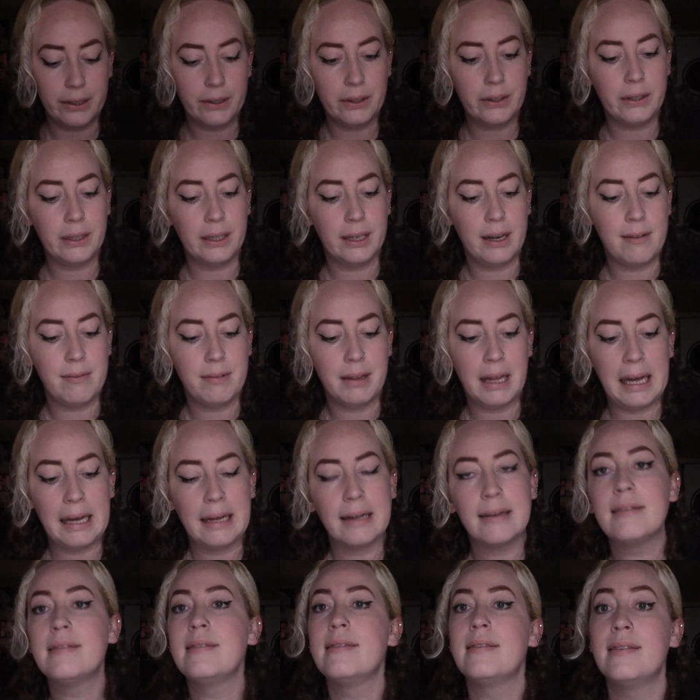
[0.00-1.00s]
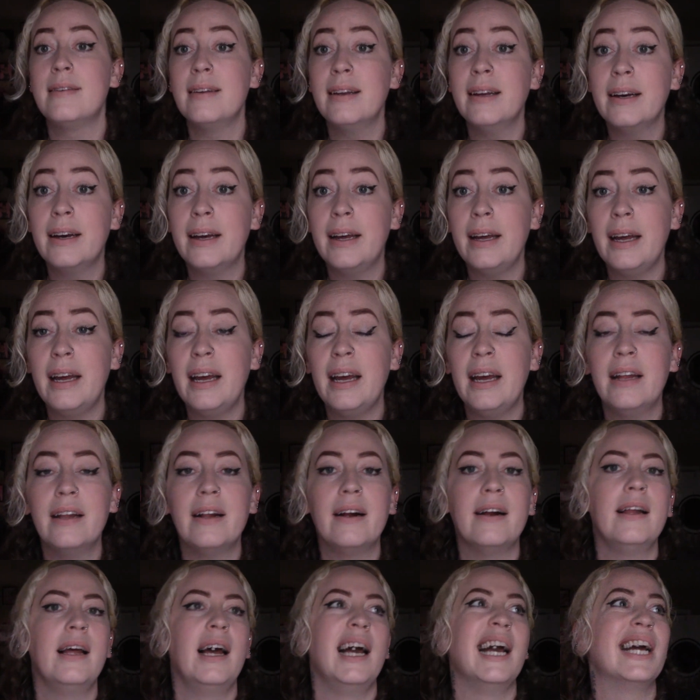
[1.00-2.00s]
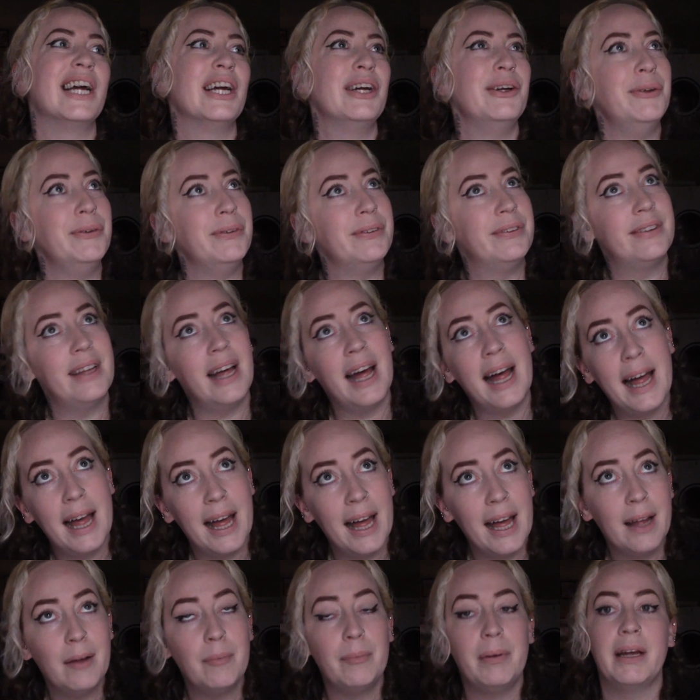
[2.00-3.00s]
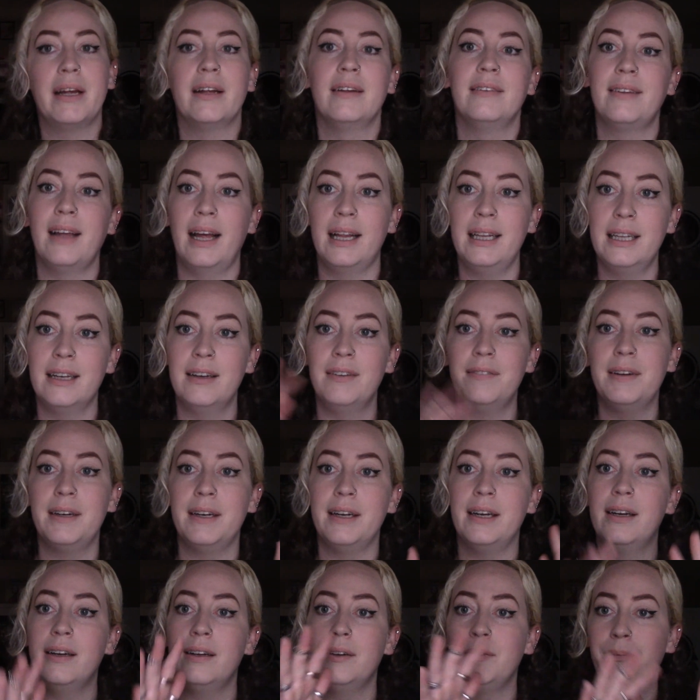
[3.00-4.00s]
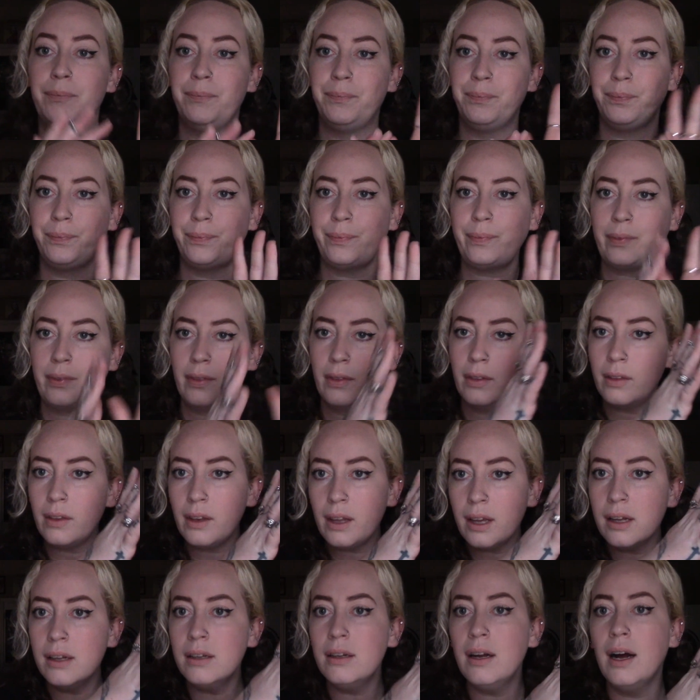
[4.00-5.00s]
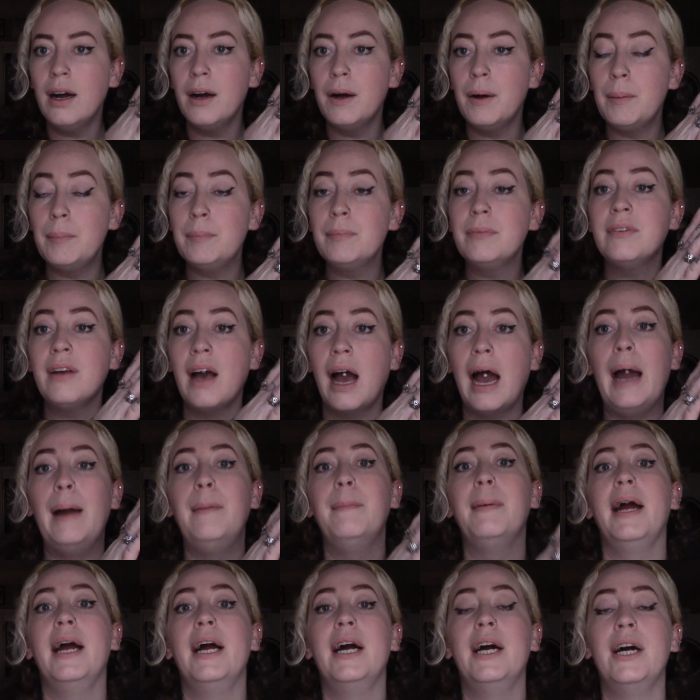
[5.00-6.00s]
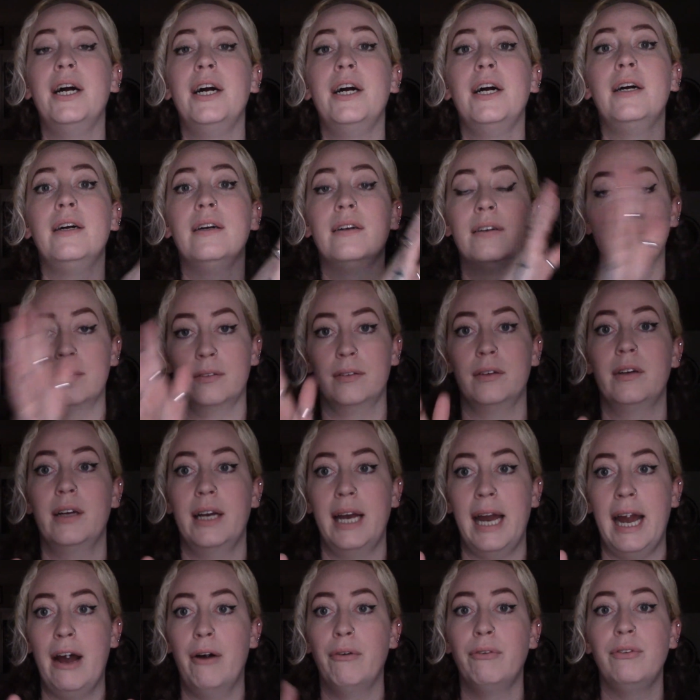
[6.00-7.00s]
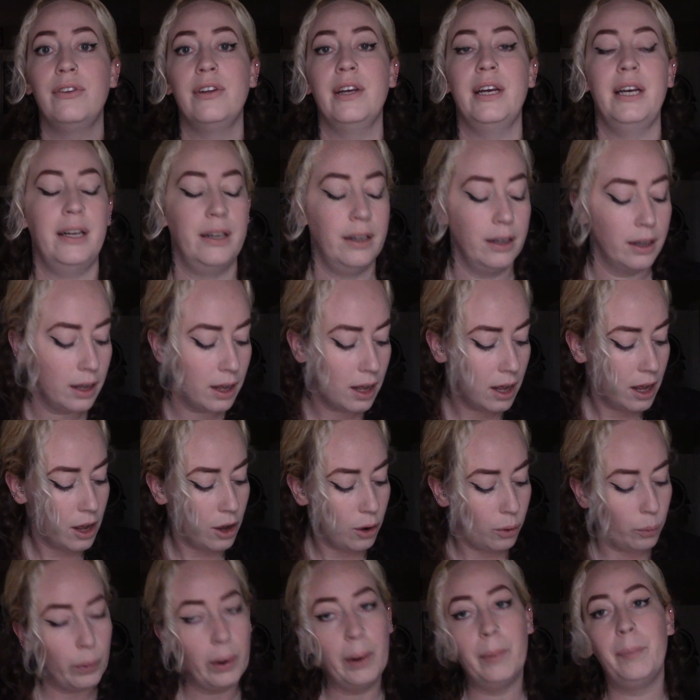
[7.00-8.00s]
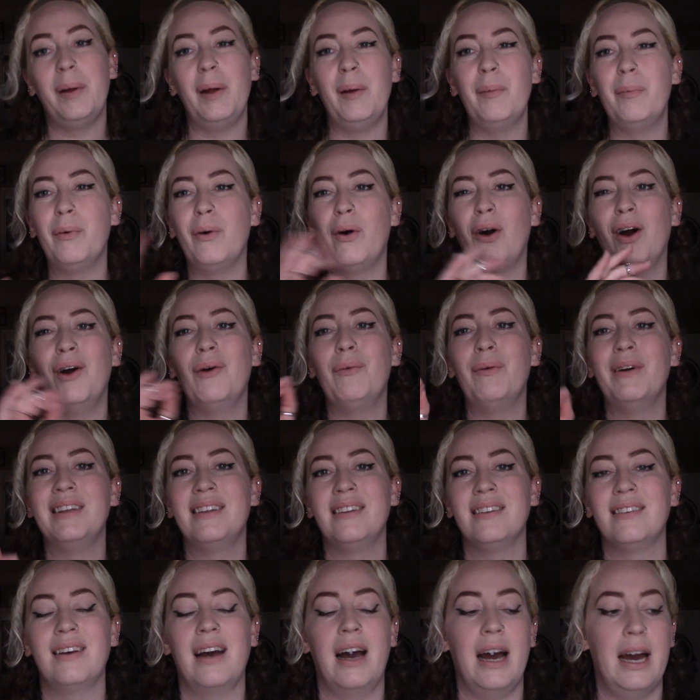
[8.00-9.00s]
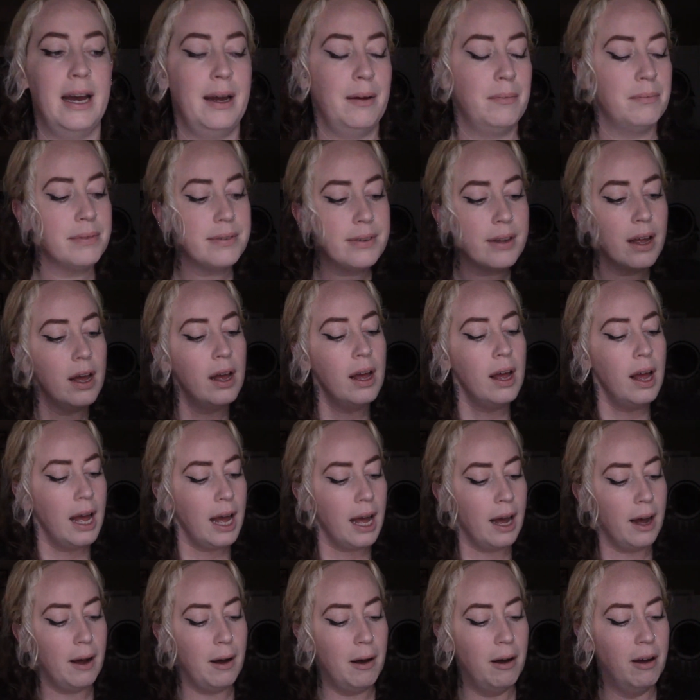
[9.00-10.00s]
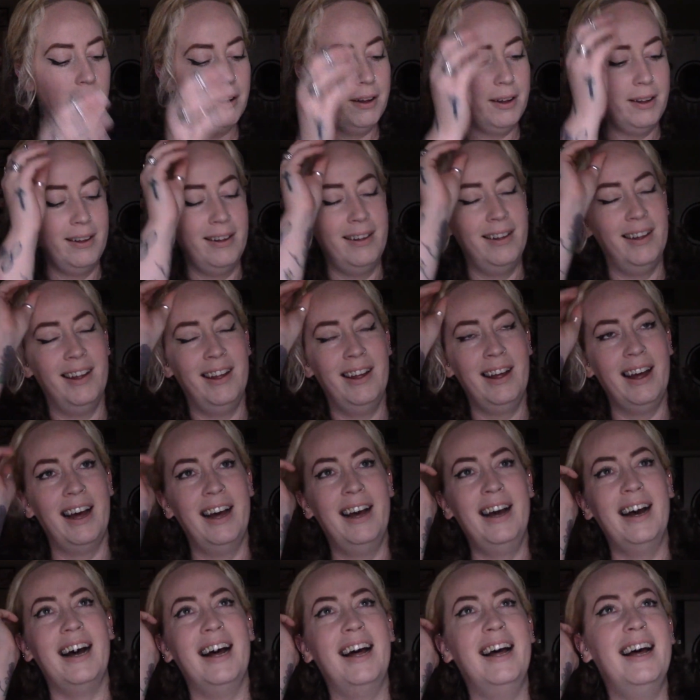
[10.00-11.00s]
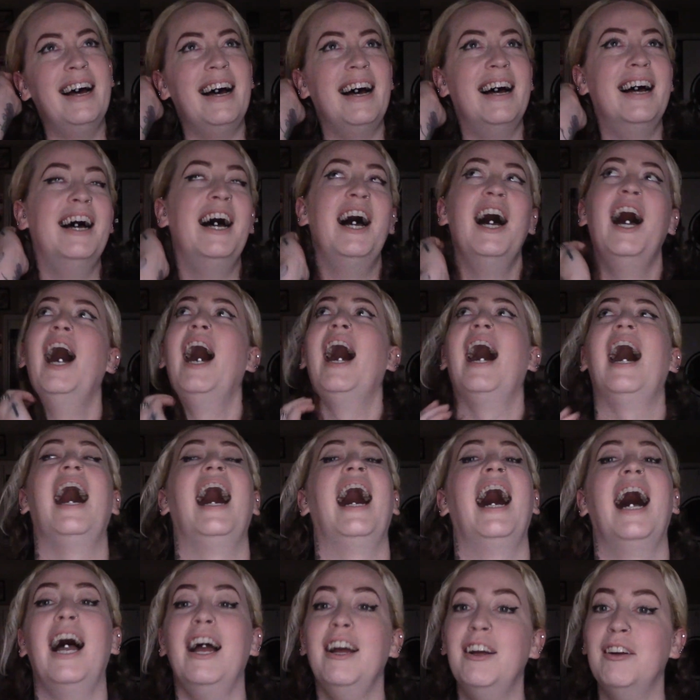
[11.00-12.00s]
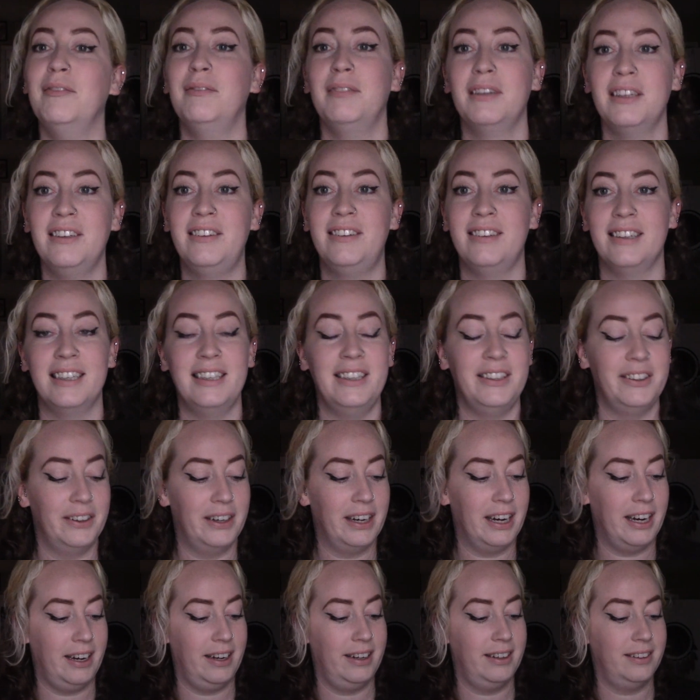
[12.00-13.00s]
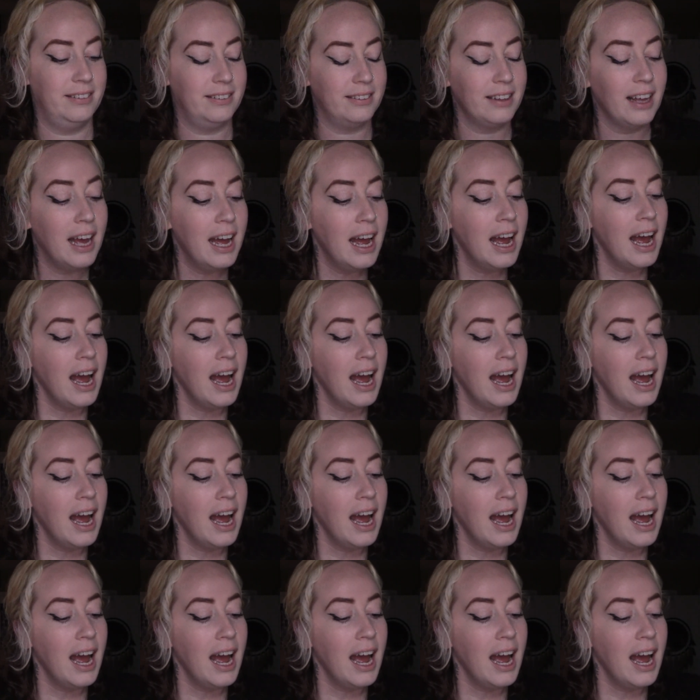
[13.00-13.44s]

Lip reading: girl? And I'm like, Snooki. They're like, who's that? Because I live in a time error county where people aren't with the times. I am legit, you guys.